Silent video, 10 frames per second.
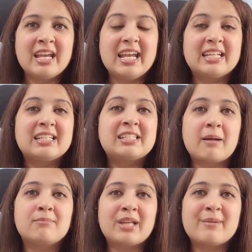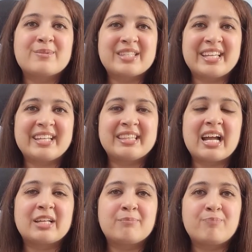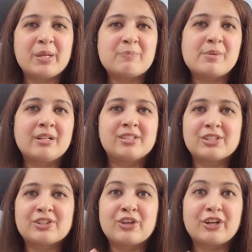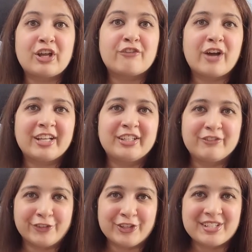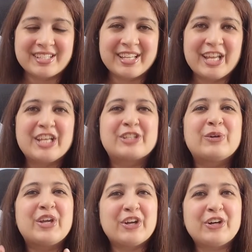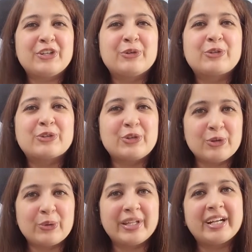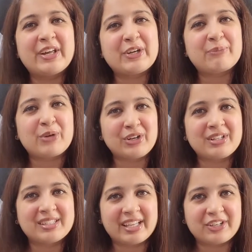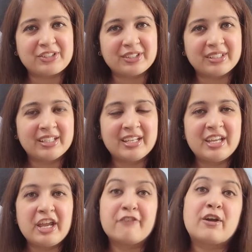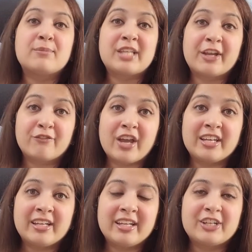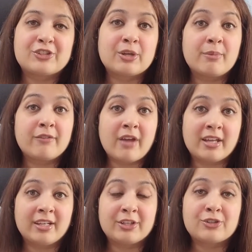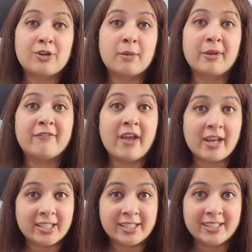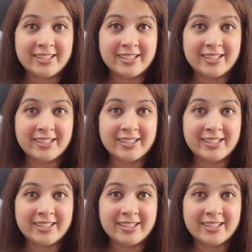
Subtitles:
It is sometimes seen that people just ratify the words. So here you should know the correct pronunciation. If I'm saying very, it should be very. It should not be very.